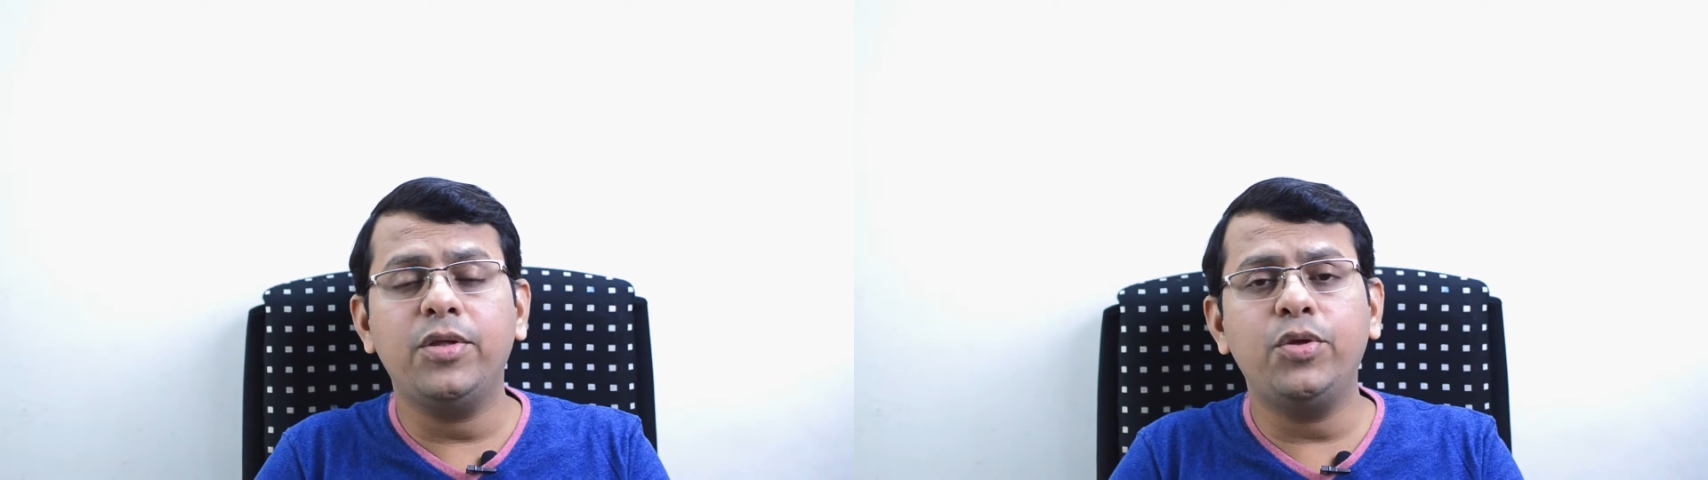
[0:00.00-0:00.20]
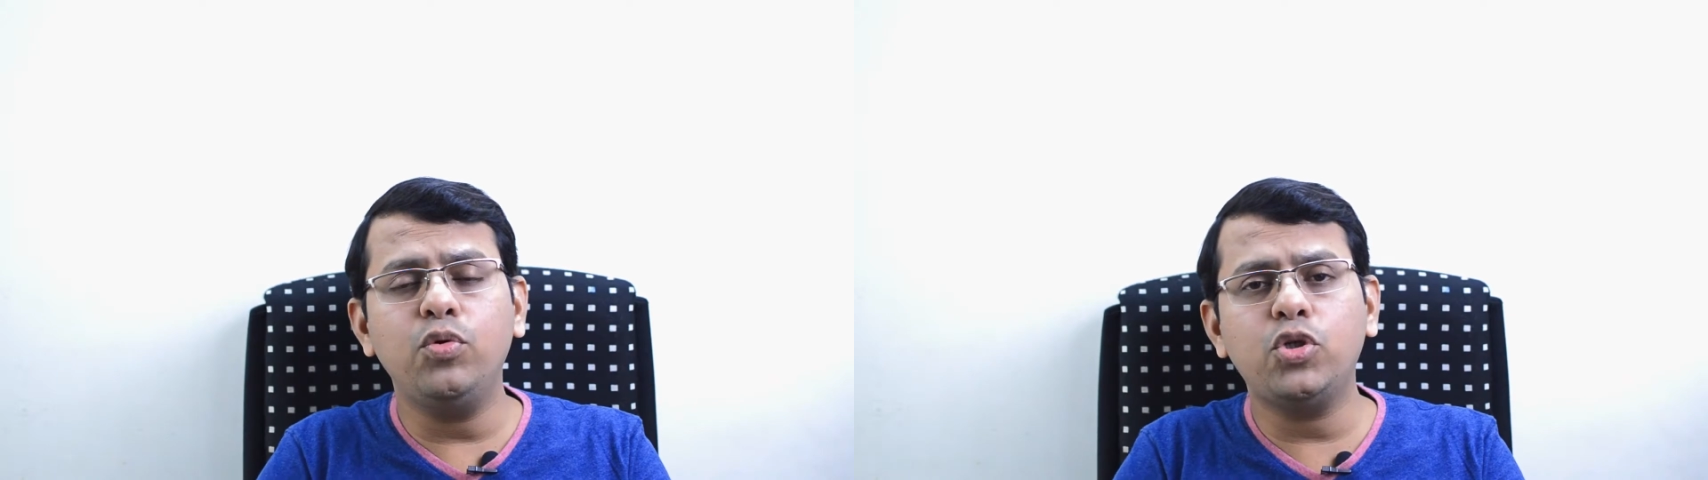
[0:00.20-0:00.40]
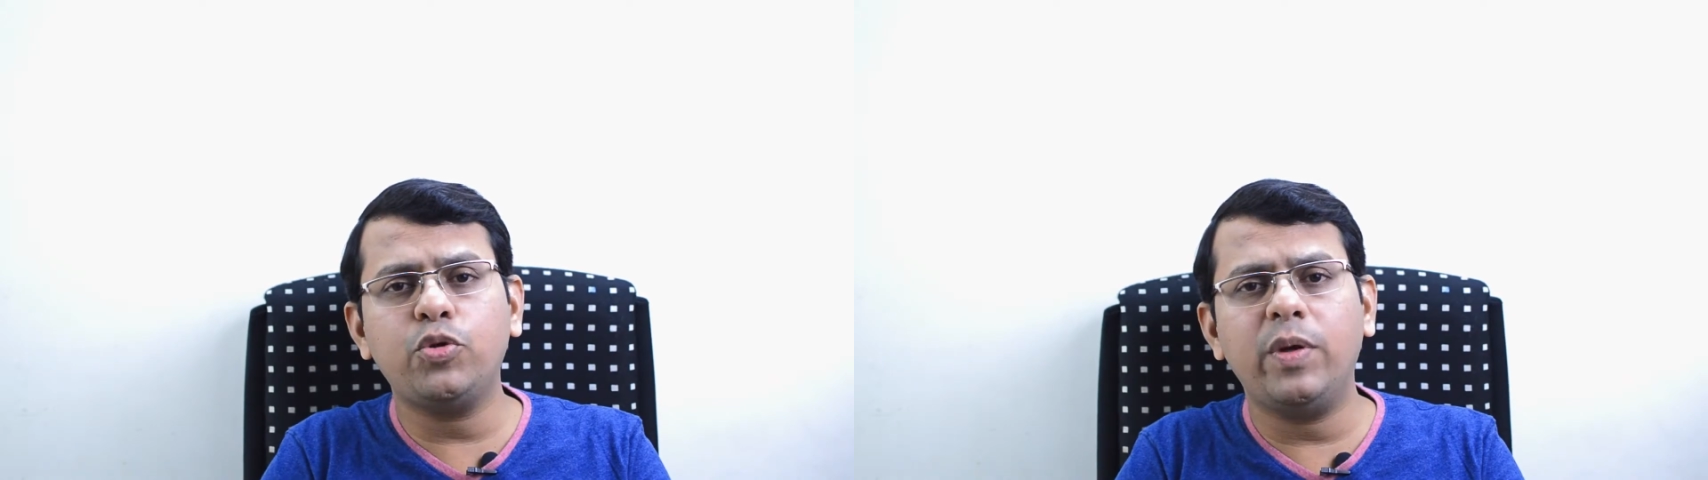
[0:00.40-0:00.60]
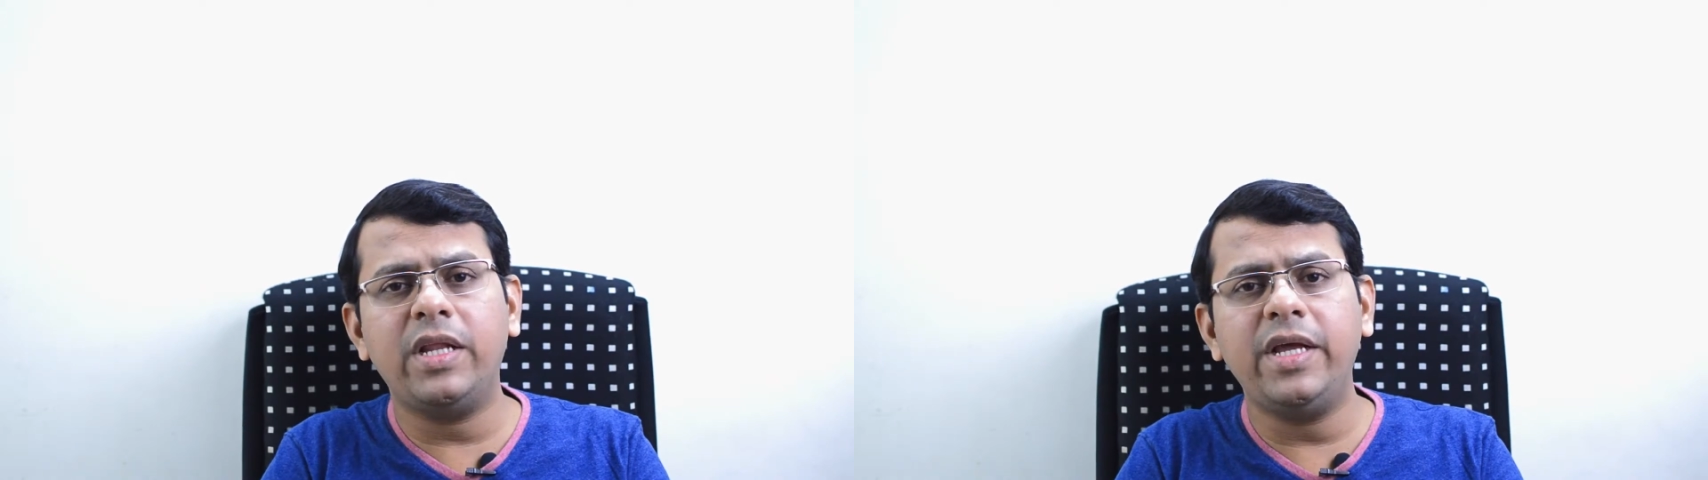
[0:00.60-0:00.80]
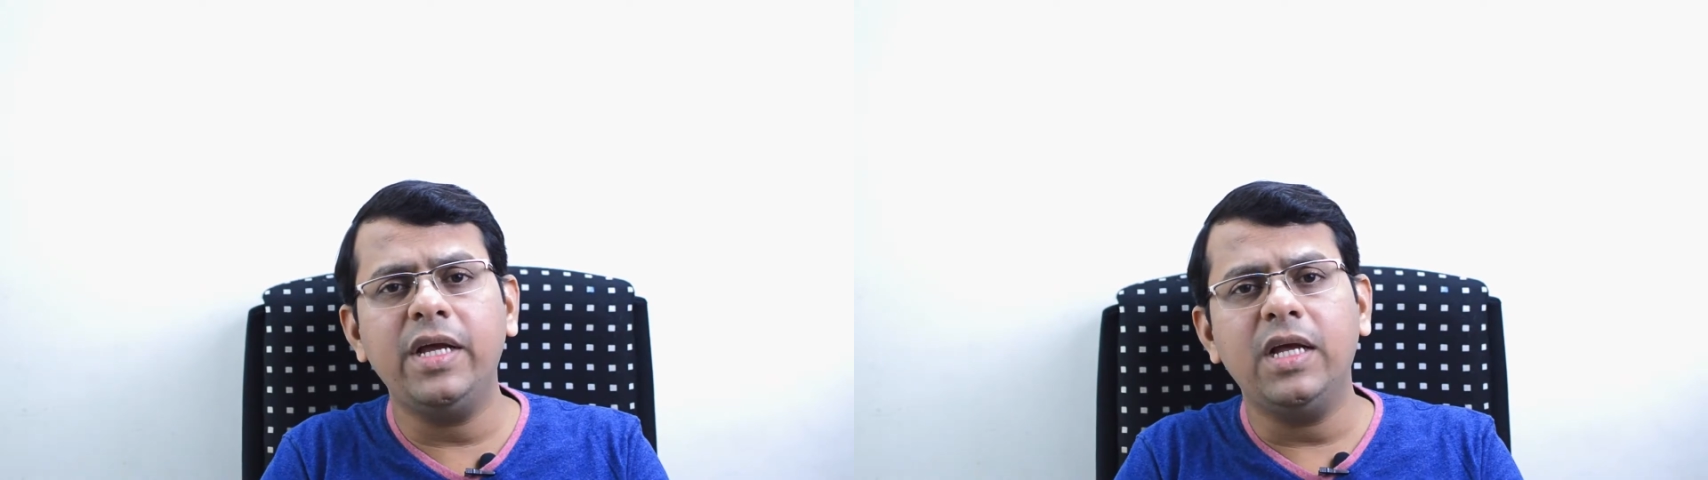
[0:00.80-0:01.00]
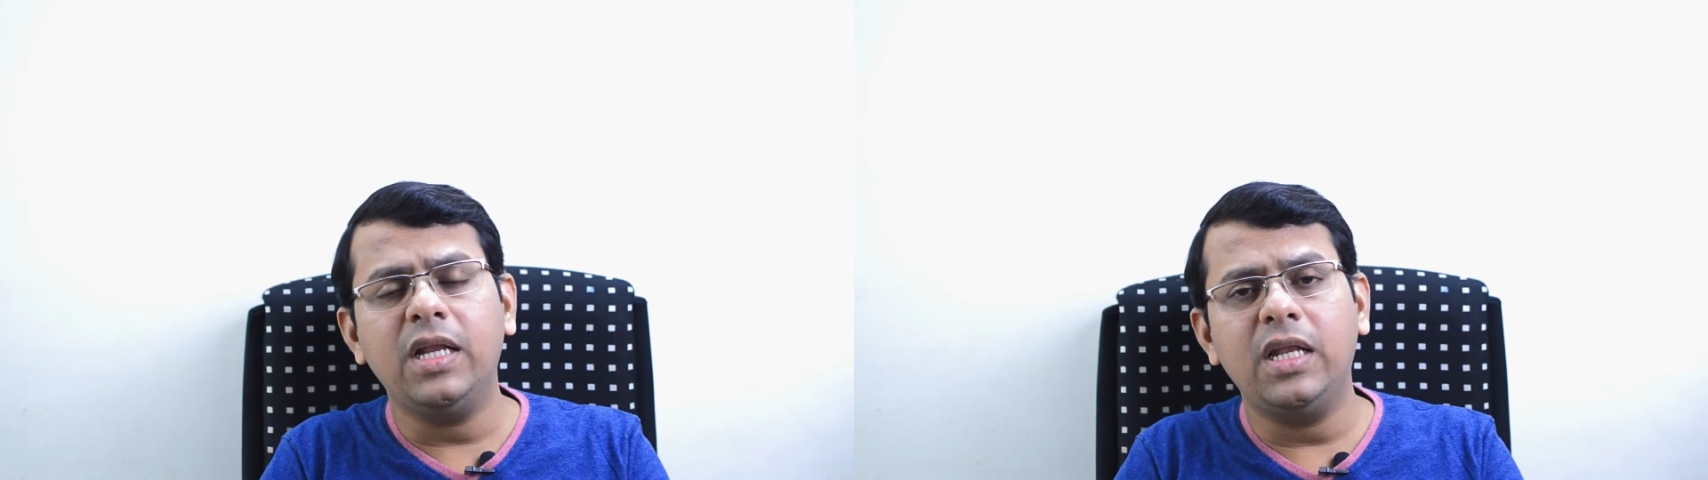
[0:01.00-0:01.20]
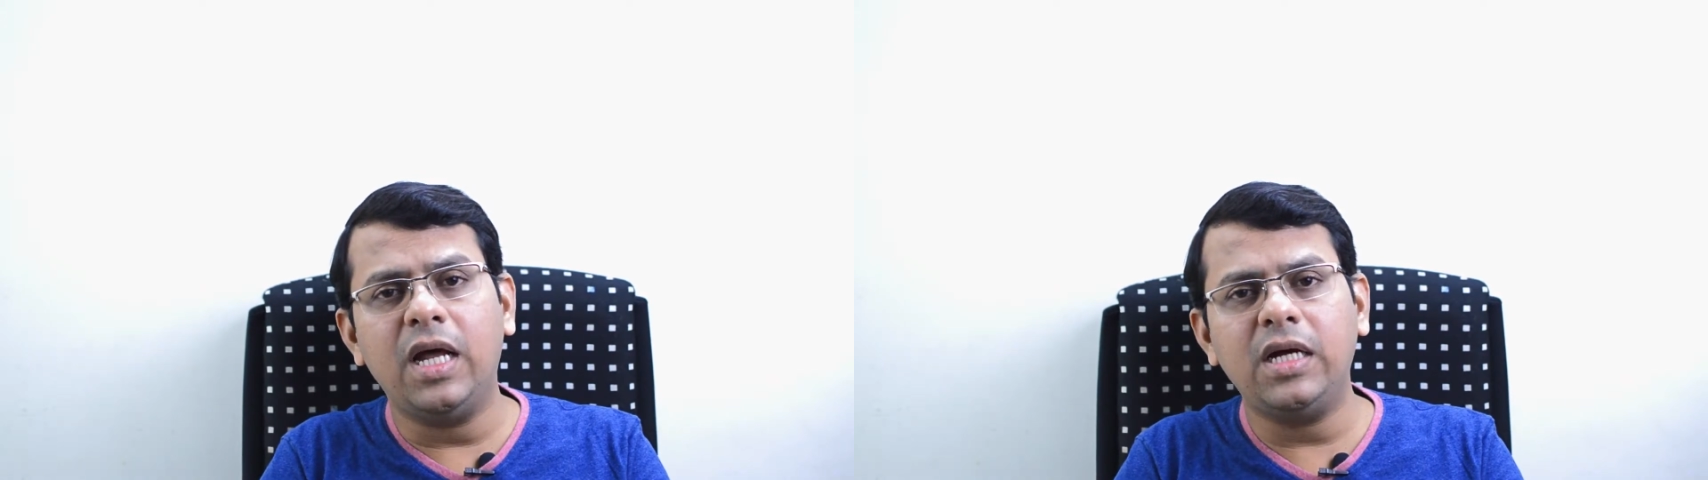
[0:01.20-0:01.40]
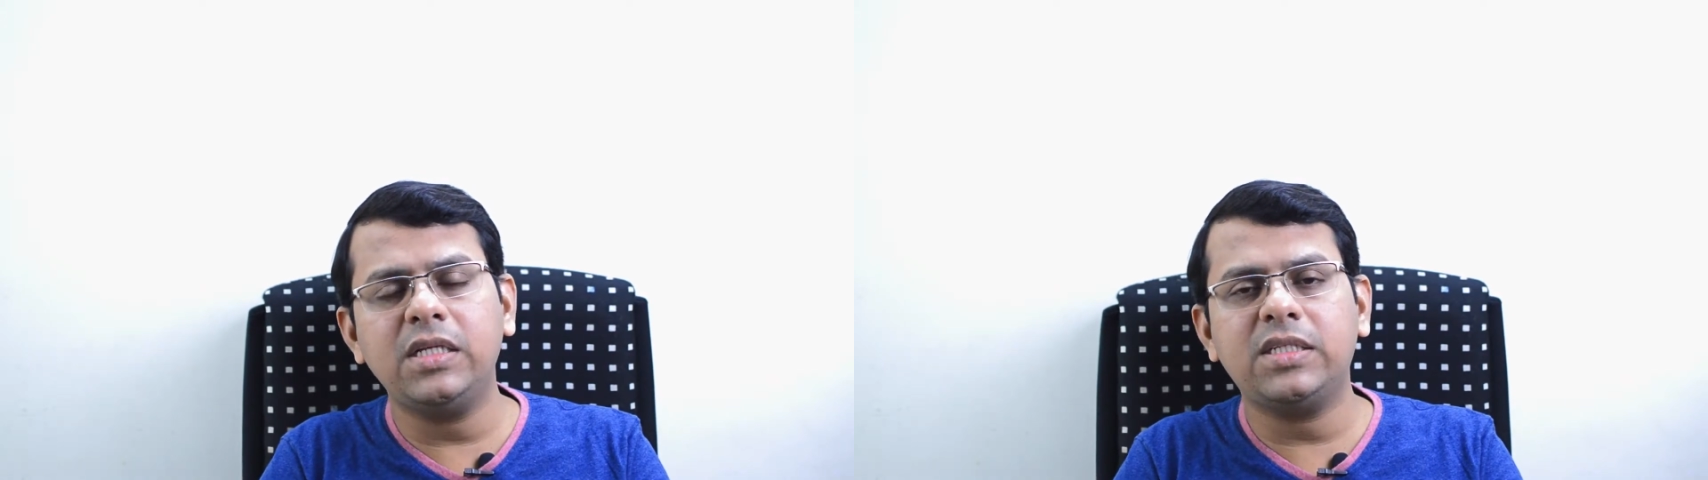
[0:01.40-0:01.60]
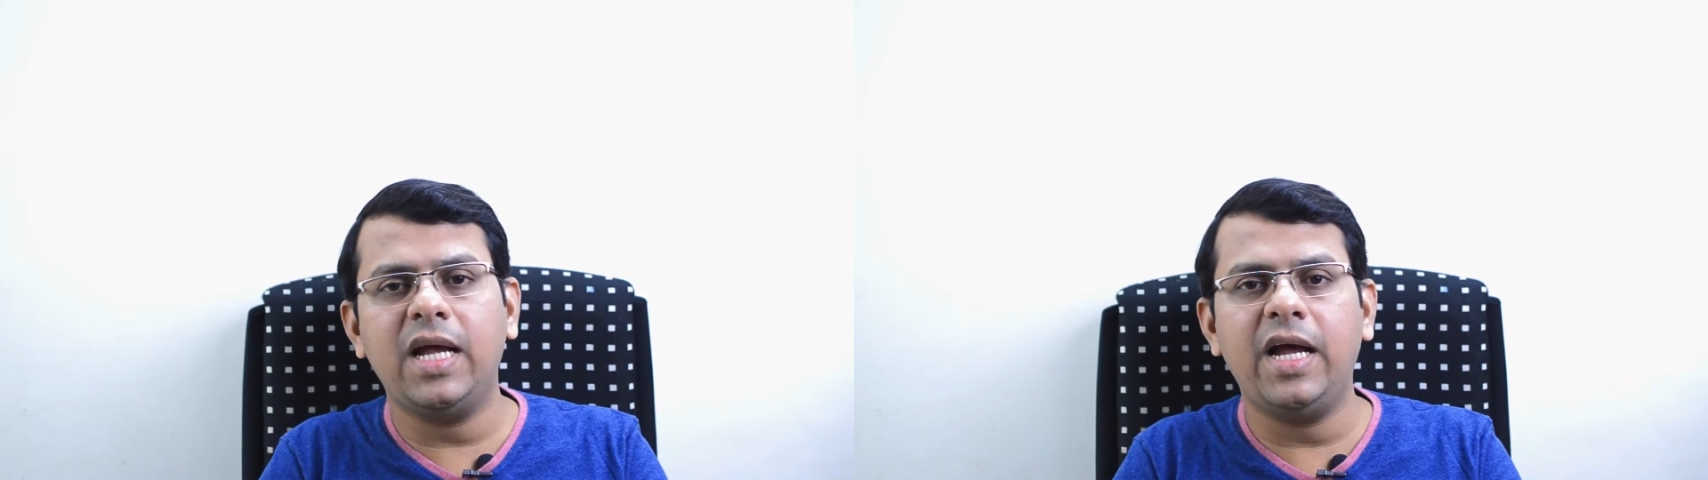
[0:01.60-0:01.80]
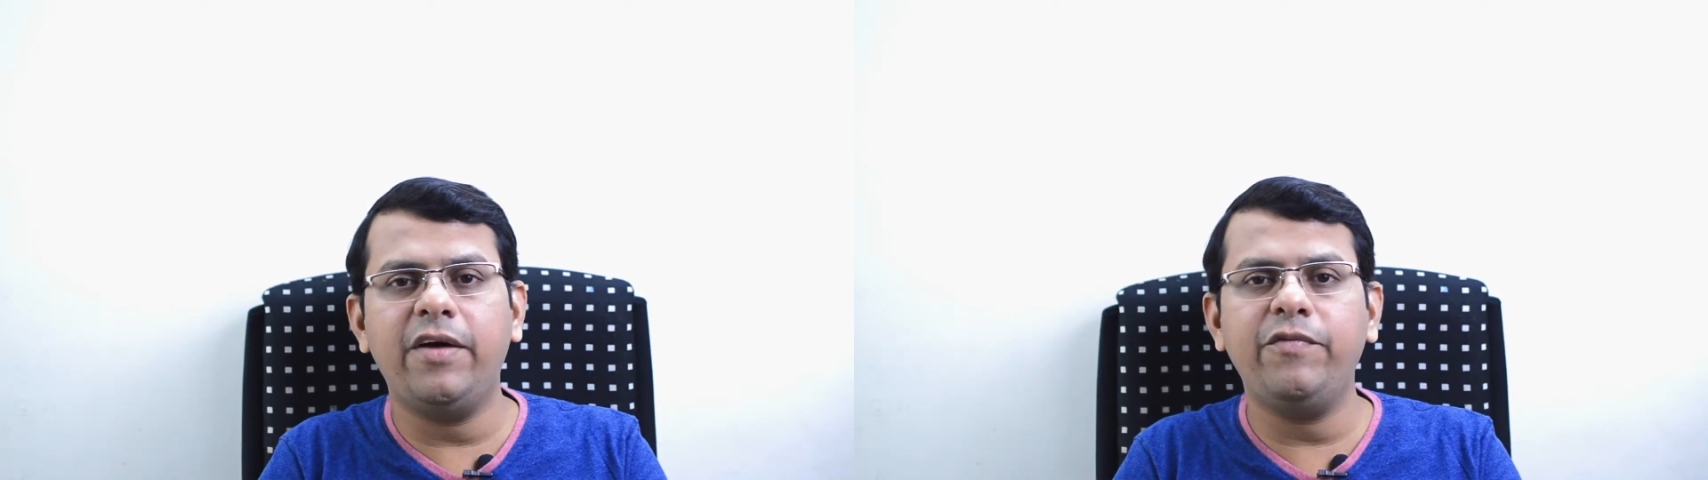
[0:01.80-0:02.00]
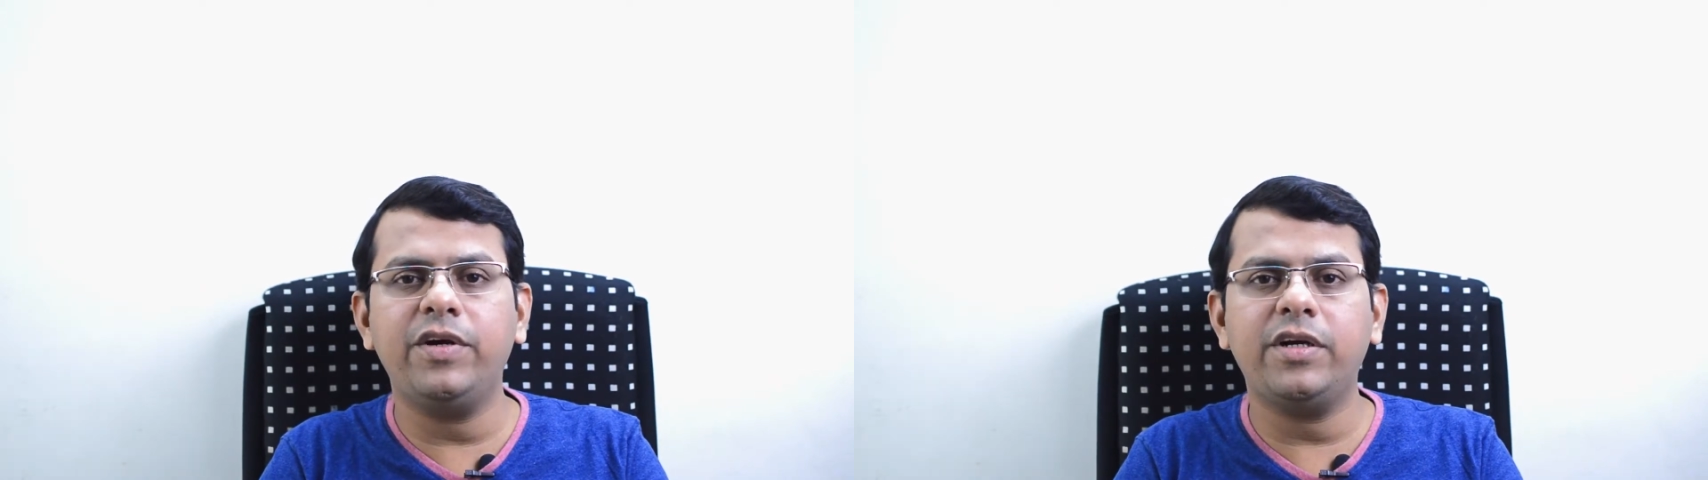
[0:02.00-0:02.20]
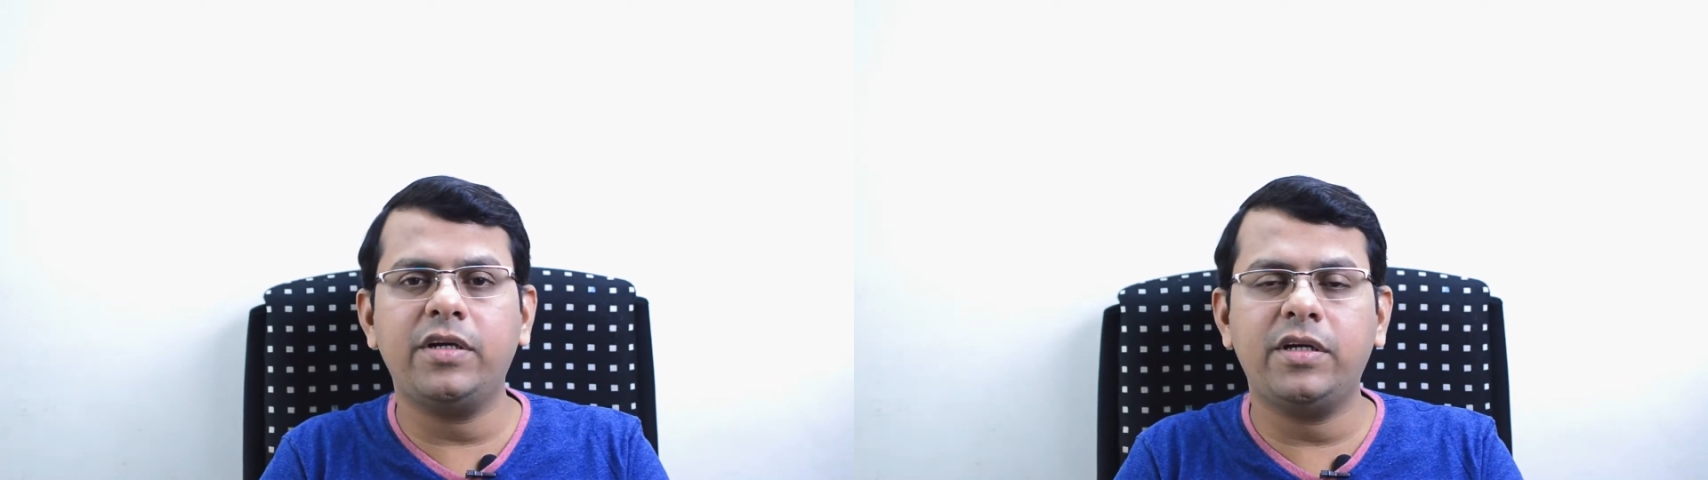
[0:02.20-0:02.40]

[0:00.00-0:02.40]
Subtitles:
usually lungs have